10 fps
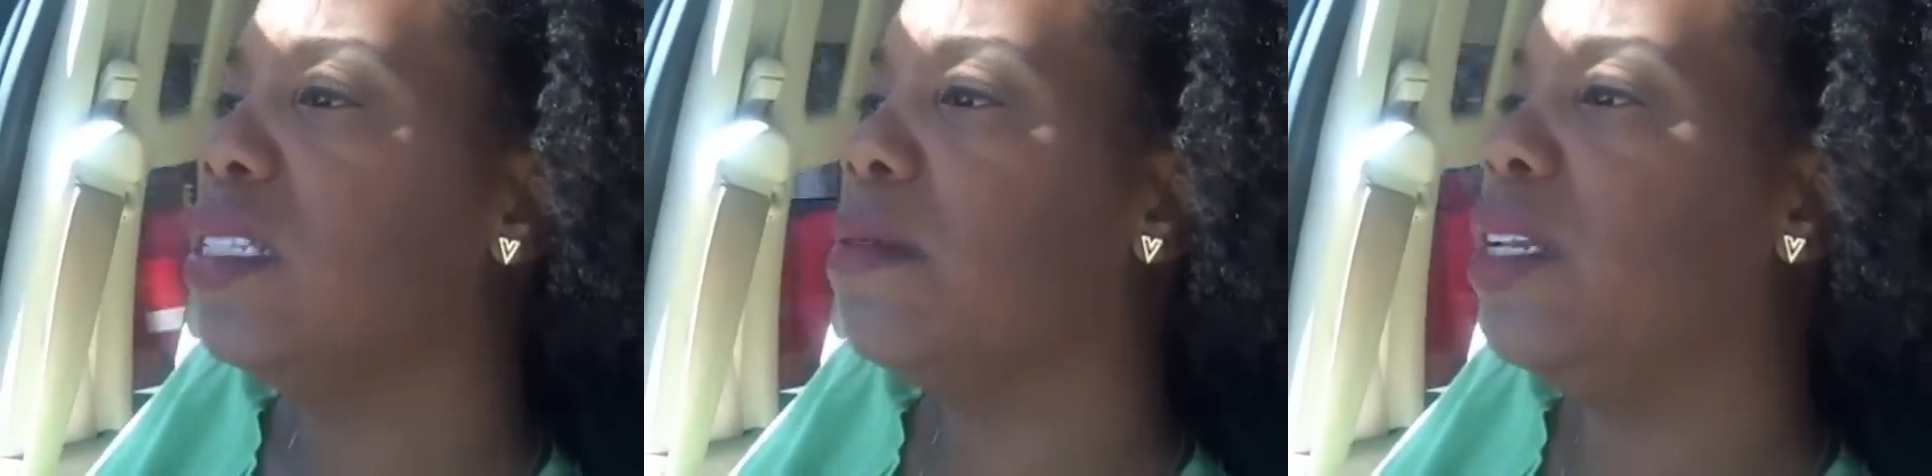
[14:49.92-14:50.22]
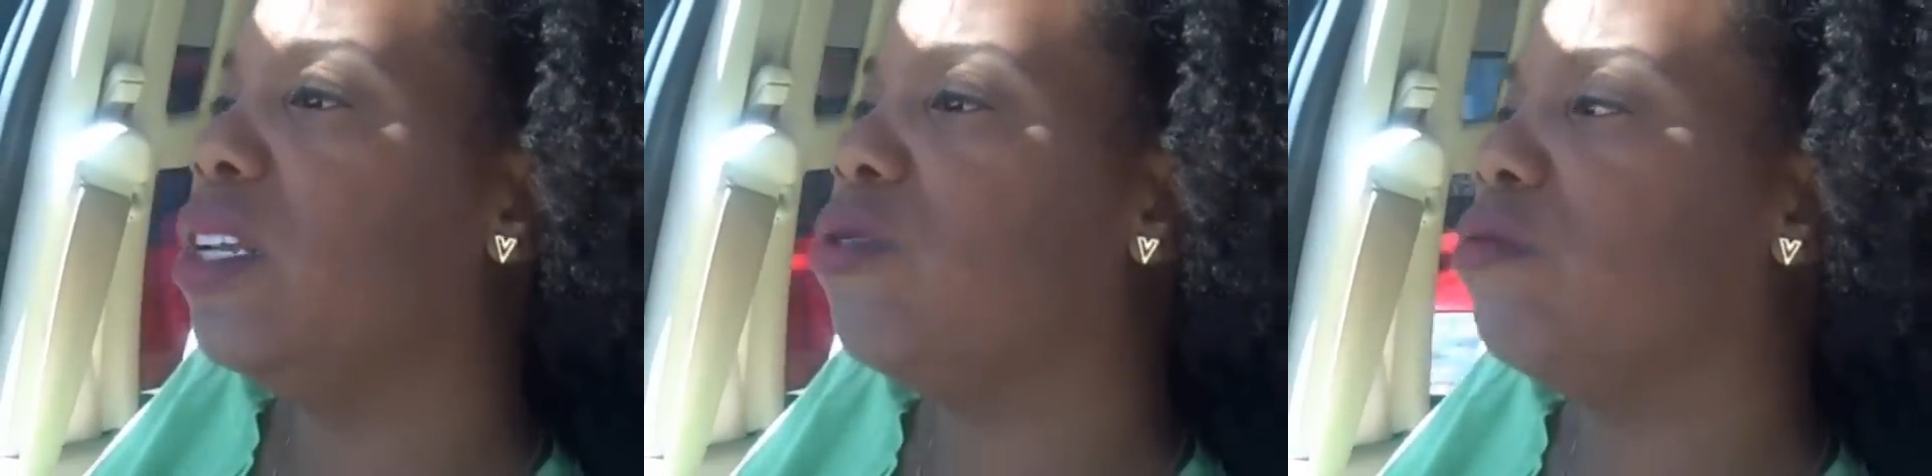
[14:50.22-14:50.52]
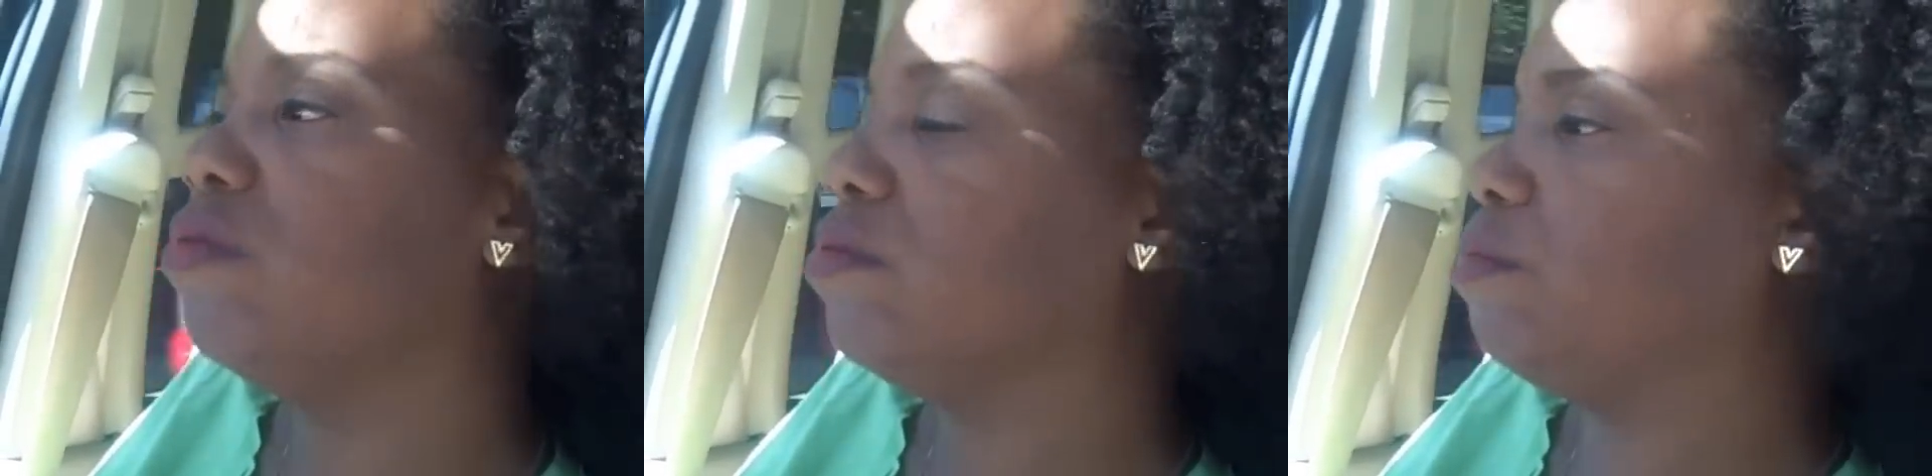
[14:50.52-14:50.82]
some
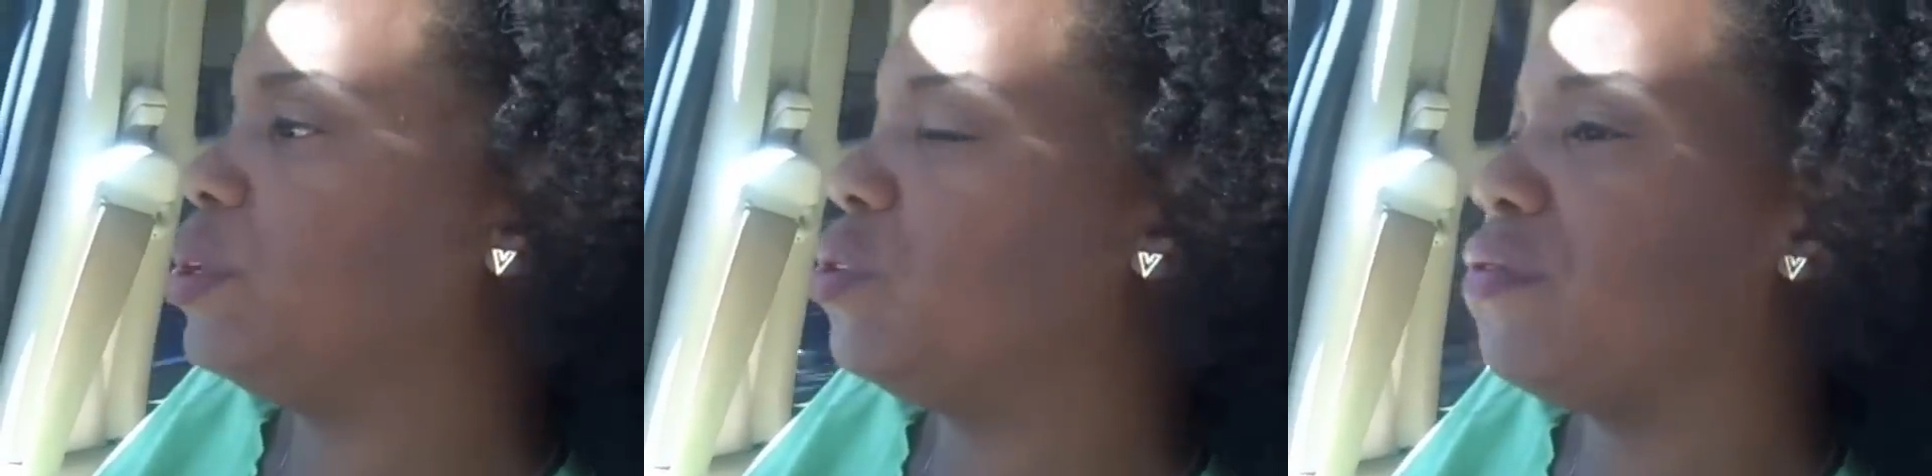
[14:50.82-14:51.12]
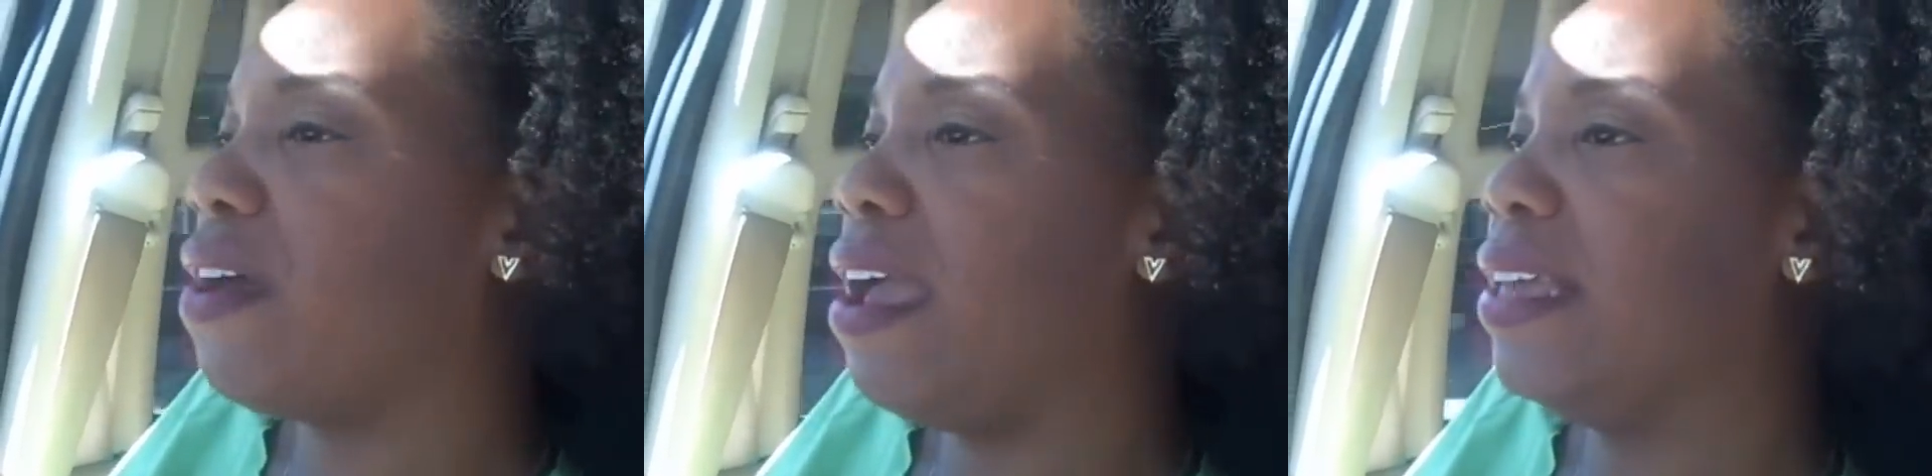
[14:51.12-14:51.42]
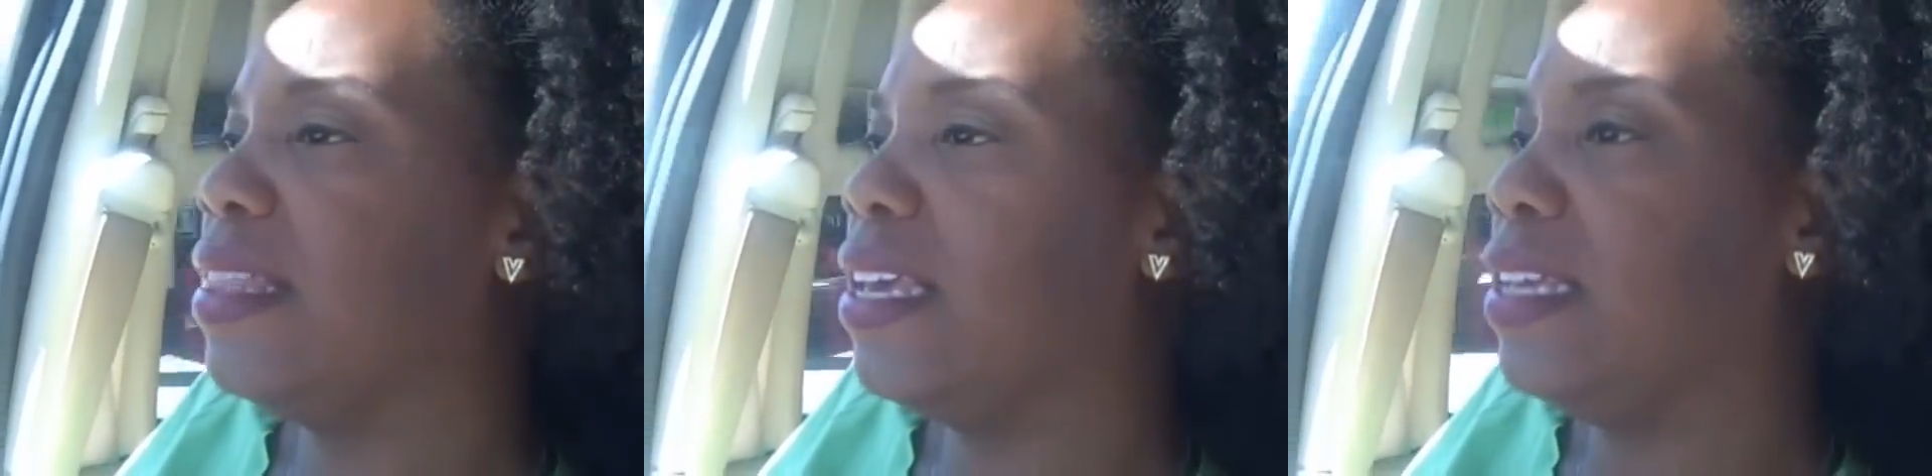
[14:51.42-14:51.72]
little
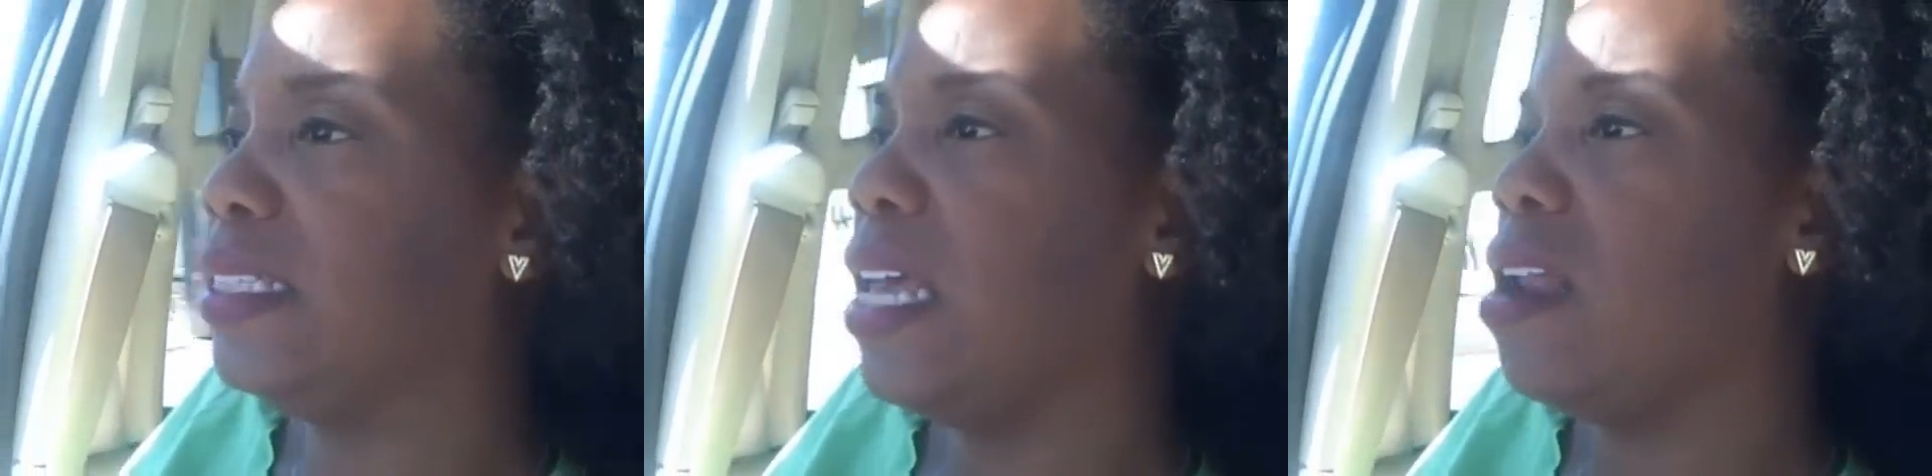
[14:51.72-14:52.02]
beautifying things